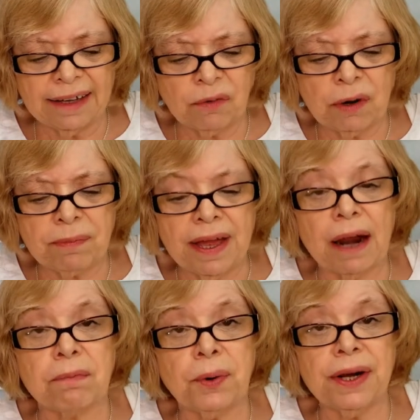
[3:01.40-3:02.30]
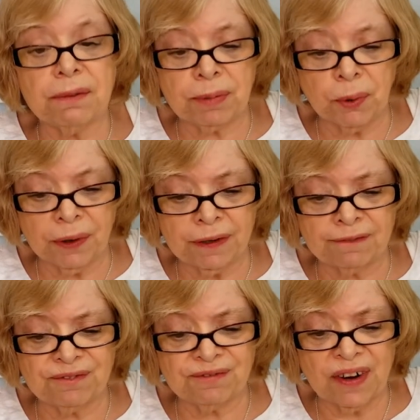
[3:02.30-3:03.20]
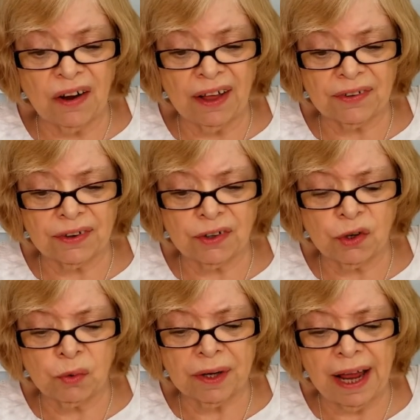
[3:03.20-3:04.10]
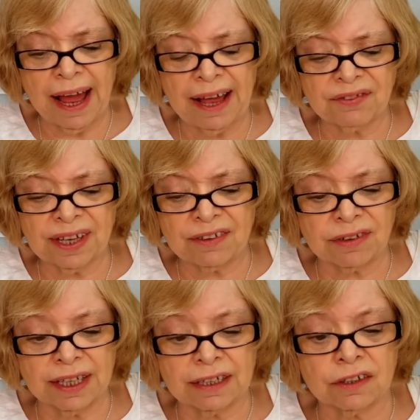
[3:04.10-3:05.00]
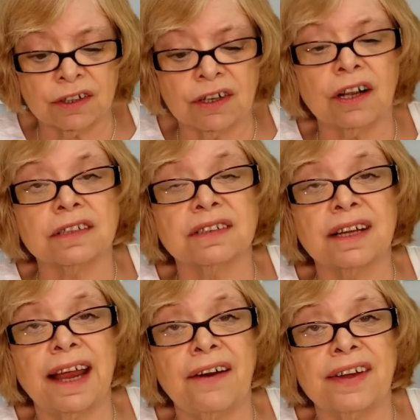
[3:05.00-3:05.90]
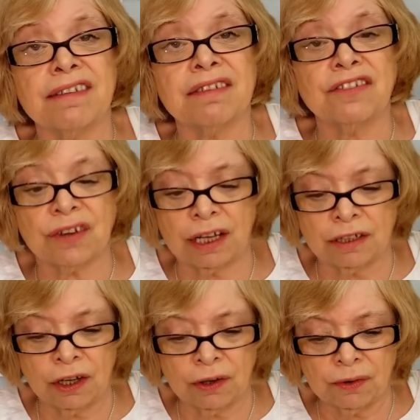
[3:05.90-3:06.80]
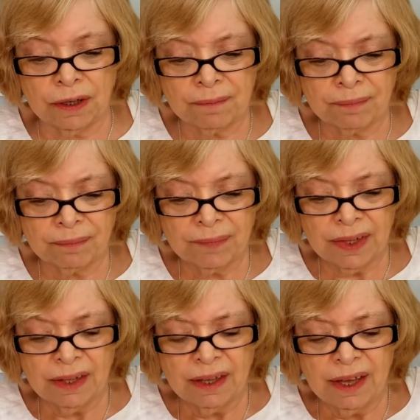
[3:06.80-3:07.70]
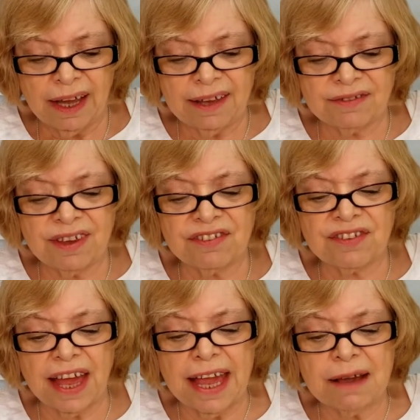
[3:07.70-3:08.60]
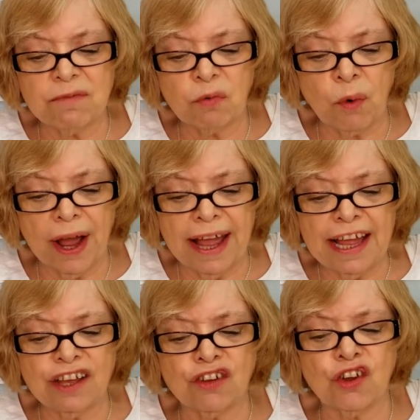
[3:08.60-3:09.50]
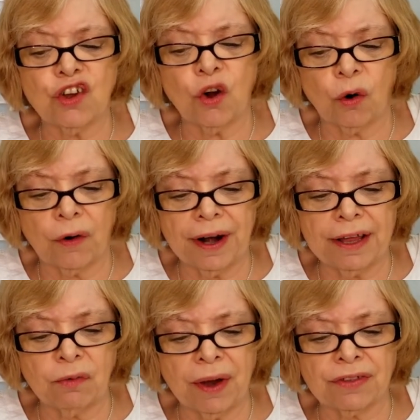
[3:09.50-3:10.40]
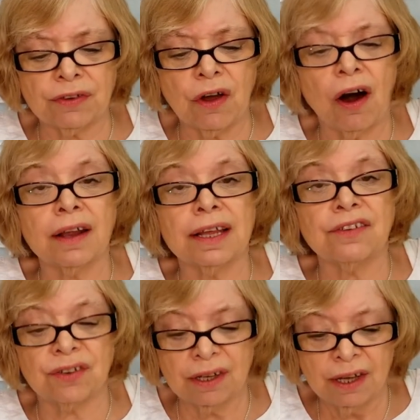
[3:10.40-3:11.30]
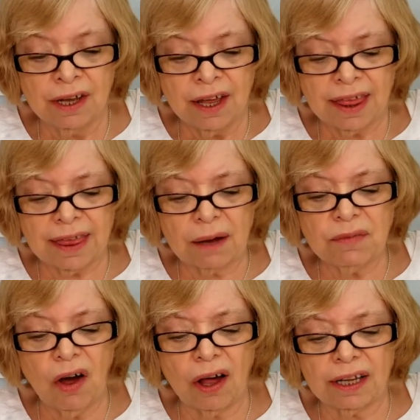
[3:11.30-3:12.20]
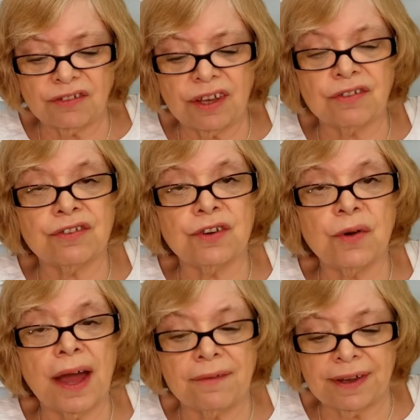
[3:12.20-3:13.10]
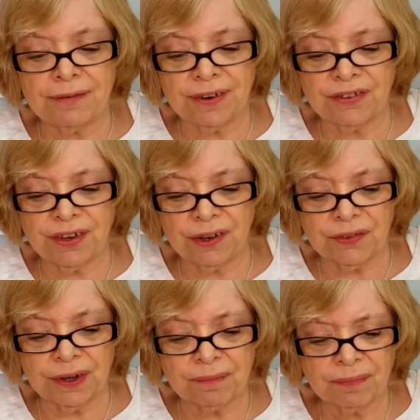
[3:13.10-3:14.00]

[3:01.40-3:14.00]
would be a pretty poor father who would ask his little girl to carry such a load. It's the same way, Corrie, with knowledge. Some knowledge is too heavy for children.